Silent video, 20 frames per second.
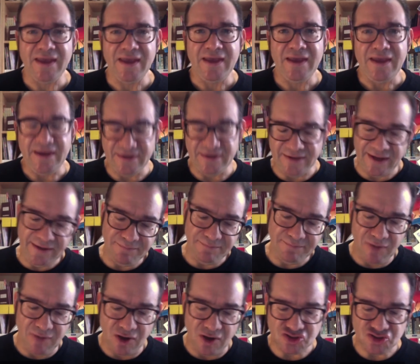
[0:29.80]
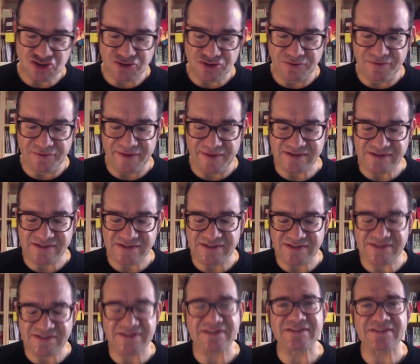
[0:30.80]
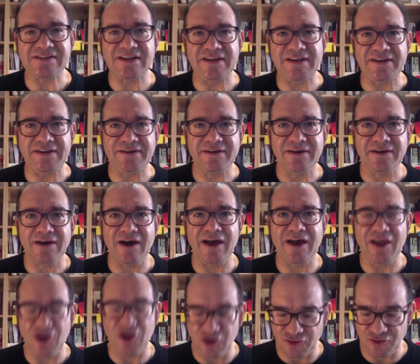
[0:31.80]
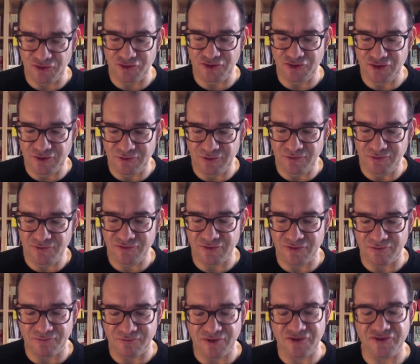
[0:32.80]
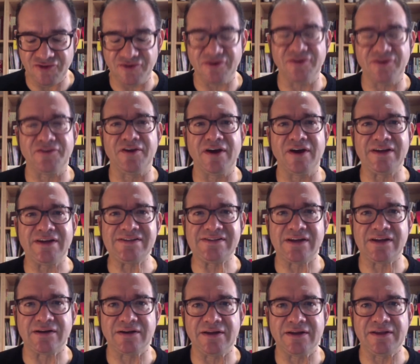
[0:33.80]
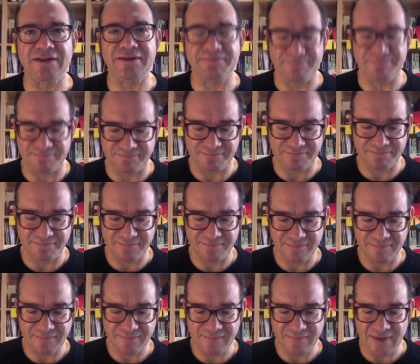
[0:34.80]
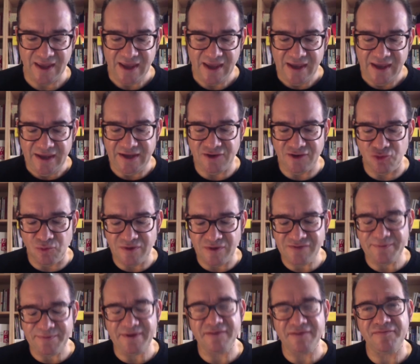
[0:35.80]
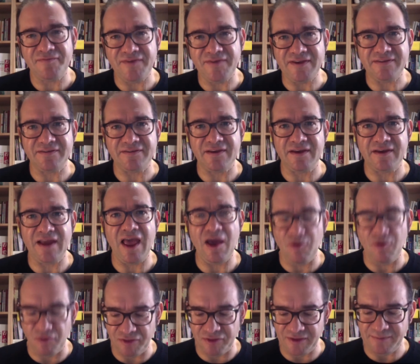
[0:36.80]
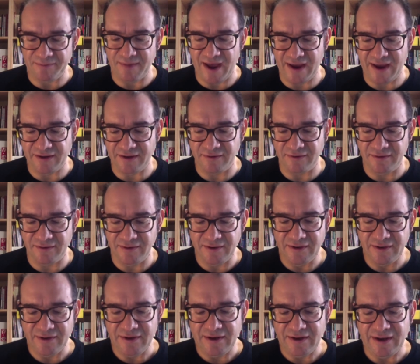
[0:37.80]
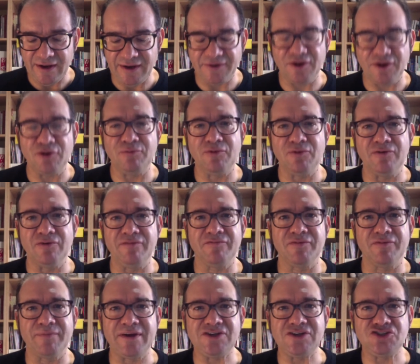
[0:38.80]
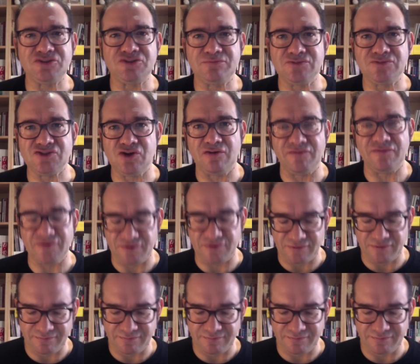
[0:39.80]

In late March 2016, I heard the news that Richard had died suddenly. He had always been a fit and healthy man, and no more information was offered.